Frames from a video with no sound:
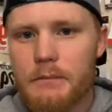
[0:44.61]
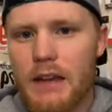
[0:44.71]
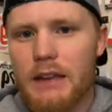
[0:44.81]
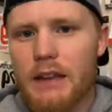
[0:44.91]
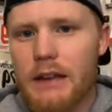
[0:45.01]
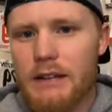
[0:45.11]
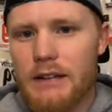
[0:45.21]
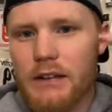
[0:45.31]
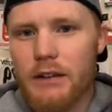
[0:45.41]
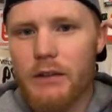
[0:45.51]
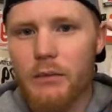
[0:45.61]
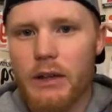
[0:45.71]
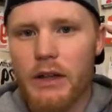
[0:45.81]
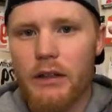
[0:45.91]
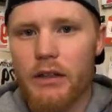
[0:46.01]
and then dealing
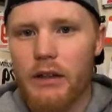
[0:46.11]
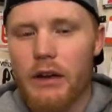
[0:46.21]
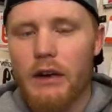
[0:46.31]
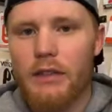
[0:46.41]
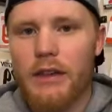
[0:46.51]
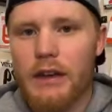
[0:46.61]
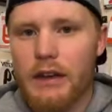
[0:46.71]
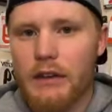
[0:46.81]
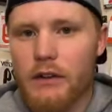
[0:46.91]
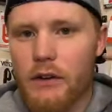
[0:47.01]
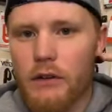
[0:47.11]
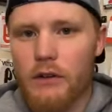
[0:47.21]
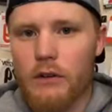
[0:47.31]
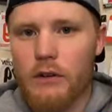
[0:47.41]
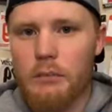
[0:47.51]
with the
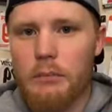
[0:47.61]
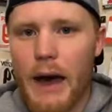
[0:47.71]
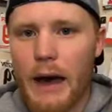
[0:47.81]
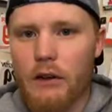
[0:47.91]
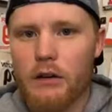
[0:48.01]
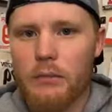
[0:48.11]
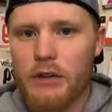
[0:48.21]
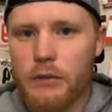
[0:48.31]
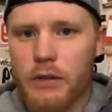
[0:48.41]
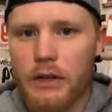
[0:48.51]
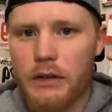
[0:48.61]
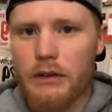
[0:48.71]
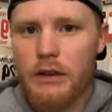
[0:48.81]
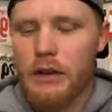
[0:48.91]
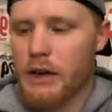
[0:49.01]
internal battle between
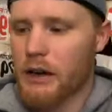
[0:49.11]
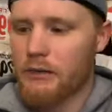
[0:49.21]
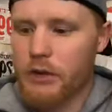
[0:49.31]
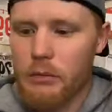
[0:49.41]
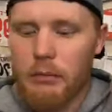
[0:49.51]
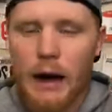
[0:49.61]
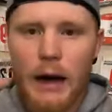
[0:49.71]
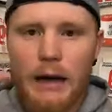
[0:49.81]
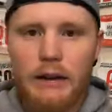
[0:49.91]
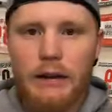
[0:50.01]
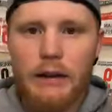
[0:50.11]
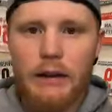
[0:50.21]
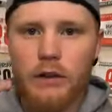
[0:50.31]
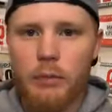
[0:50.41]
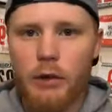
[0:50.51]
kind of your mind
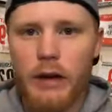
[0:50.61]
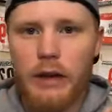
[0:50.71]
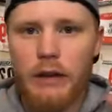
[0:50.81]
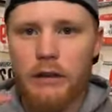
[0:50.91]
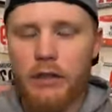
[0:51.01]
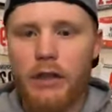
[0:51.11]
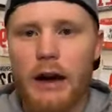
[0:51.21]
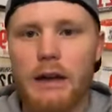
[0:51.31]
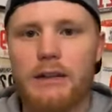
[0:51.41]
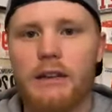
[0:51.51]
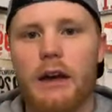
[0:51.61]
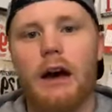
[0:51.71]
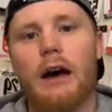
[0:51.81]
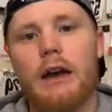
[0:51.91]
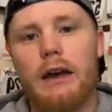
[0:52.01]
and your brain and your thoughts
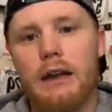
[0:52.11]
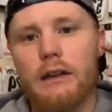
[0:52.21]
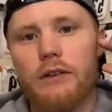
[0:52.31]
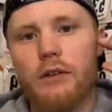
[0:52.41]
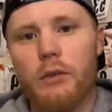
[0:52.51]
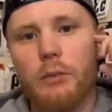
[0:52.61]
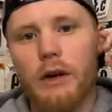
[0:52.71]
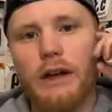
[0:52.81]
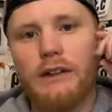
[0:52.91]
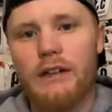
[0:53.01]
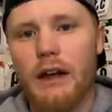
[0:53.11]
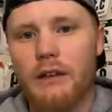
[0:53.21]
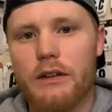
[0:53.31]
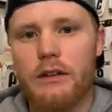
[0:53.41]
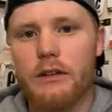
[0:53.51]
uh, and your brain
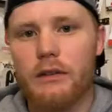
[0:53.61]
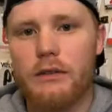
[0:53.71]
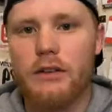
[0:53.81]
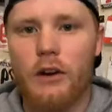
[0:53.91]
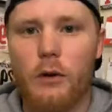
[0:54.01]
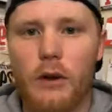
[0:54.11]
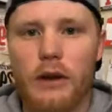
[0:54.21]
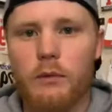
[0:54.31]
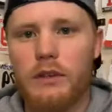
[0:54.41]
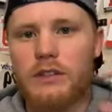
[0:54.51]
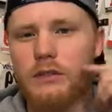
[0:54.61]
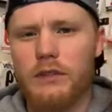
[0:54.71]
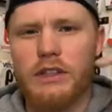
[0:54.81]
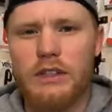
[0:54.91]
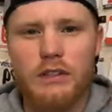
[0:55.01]
telling you to quit once you
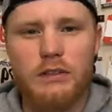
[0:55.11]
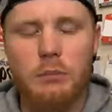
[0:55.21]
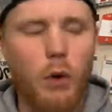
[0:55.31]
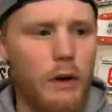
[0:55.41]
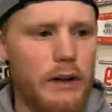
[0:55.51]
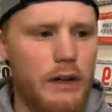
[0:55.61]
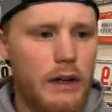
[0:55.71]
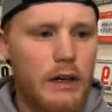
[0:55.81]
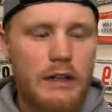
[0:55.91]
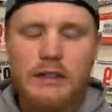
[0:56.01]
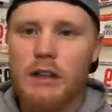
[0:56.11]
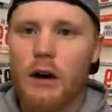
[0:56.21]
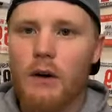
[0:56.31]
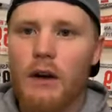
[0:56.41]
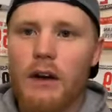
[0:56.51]
reach a certain point.
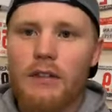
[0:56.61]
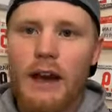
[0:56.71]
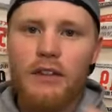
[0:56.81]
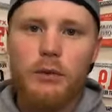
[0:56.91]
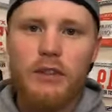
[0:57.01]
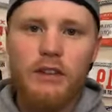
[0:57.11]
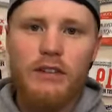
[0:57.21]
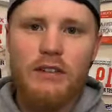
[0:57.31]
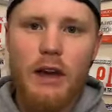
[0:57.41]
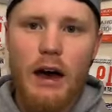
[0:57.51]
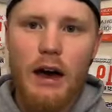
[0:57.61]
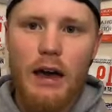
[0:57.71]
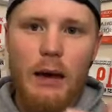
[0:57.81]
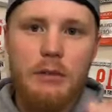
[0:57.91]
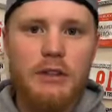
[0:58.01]
So that's what this uh,
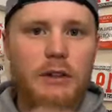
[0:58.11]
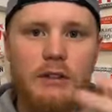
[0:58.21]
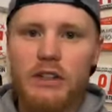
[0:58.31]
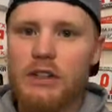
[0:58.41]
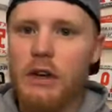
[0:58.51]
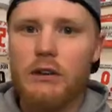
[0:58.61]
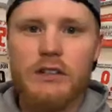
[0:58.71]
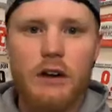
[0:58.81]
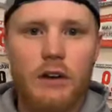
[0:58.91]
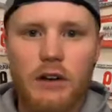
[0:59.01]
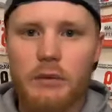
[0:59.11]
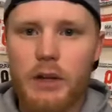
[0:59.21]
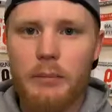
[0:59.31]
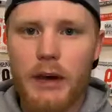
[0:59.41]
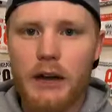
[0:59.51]
episode, the show's all going to
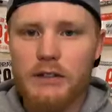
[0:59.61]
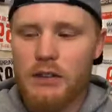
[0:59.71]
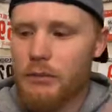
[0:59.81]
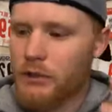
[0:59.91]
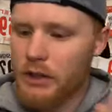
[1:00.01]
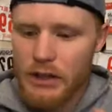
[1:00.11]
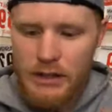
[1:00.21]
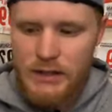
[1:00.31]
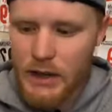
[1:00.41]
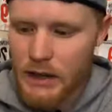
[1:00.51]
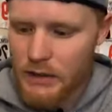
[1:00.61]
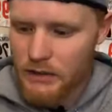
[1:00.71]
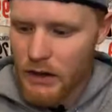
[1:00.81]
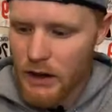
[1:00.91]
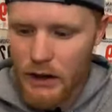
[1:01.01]
be about. So I'm really
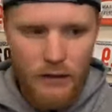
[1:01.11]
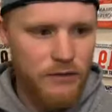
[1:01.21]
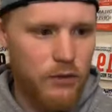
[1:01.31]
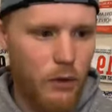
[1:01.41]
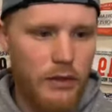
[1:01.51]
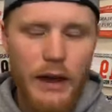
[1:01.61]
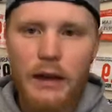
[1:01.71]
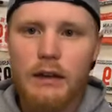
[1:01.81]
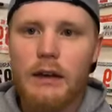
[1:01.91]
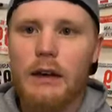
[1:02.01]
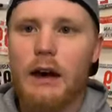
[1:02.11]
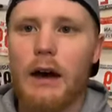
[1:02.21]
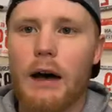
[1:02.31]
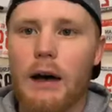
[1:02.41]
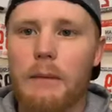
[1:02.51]
excited uh, for that.
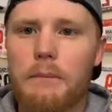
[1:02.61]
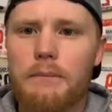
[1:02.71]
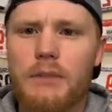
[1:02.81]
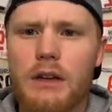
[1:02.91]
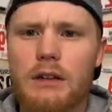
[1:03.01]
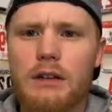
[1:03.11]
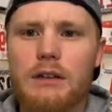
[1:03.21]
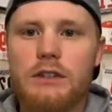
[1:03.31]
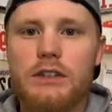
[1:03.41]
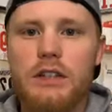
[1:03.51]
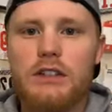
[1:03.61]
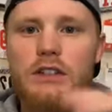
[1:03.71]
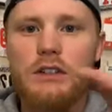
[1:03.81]
Um, just so you